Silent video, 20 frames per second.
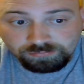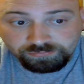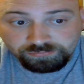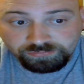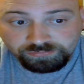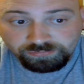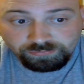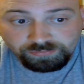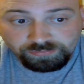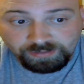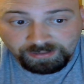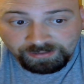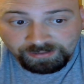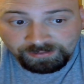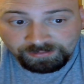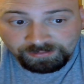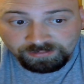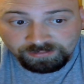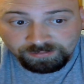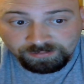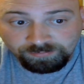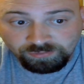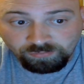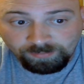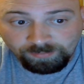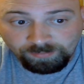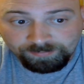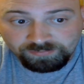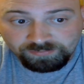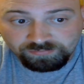to the AEW
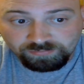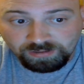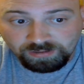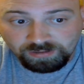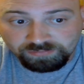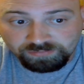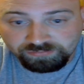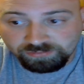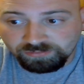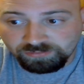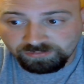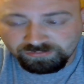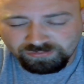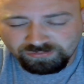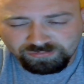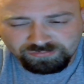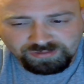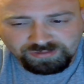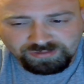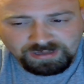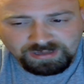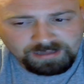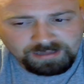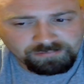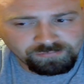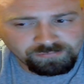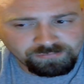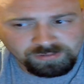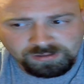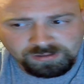women's roster because there's
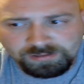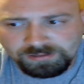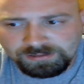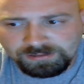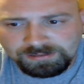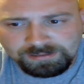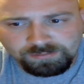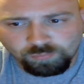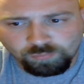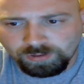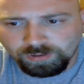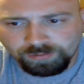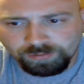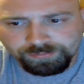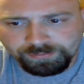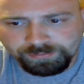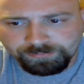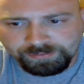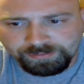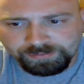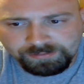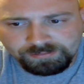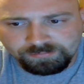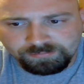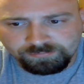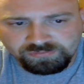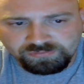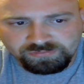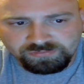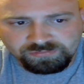not really a lot of well-known
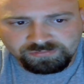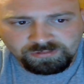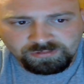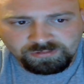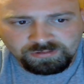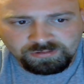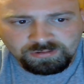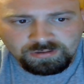names.